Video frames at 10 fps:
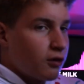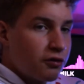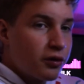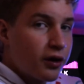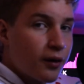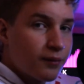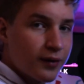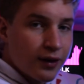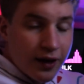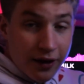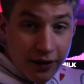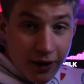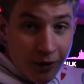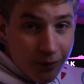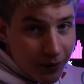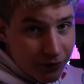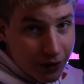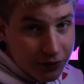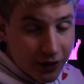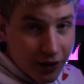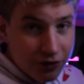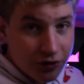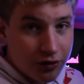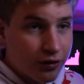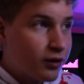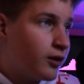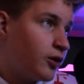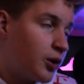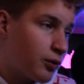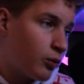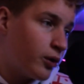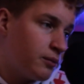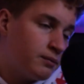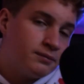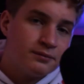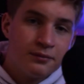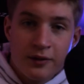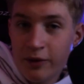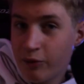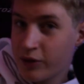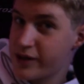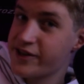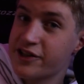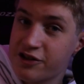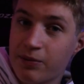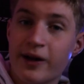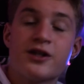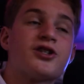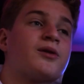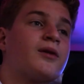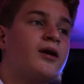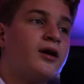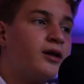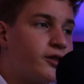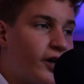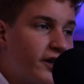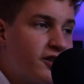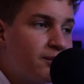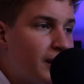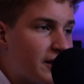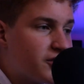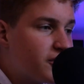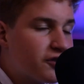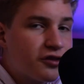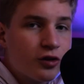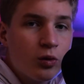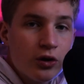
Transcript: So yeah. And now, if you haven't guessed, Number one, Shiny Splash. Shiny Splash is just so